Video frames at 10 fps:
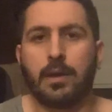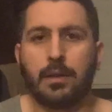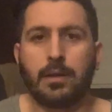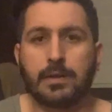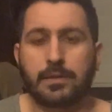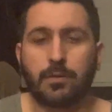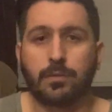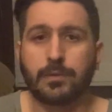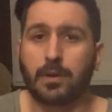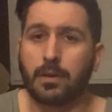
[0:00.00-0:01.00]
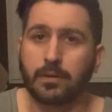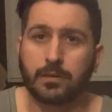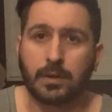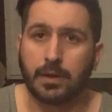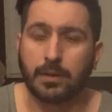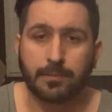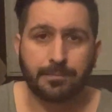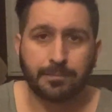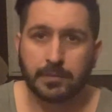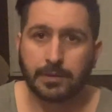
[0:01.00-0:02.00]
that's the whole song.
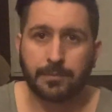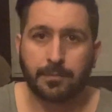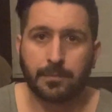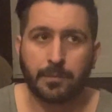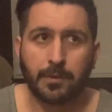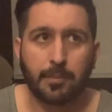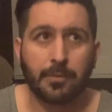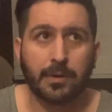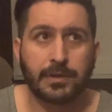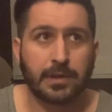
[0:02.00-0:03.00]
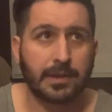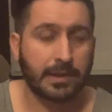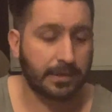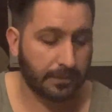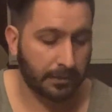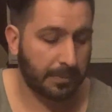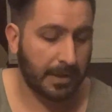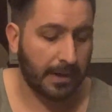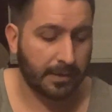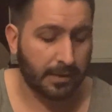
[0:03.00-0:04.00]
For the bridge, I think it just goes
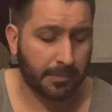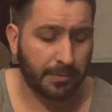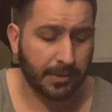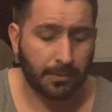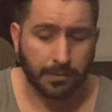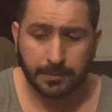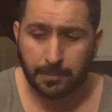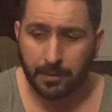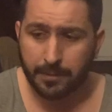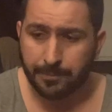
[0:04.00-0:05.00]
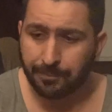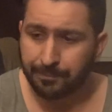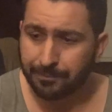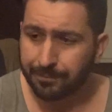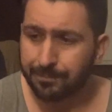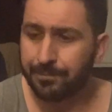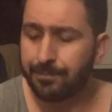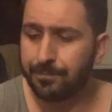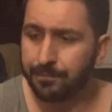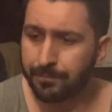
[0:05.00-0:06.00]
back into the pre-chorus part,
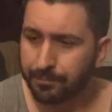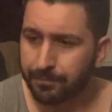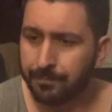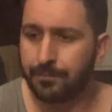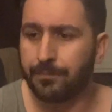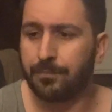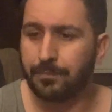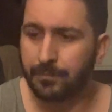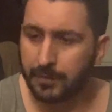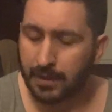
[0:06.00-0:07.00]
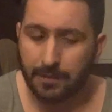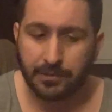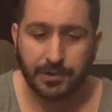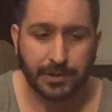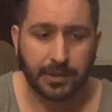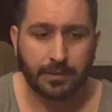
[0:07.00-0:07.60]
the F to G,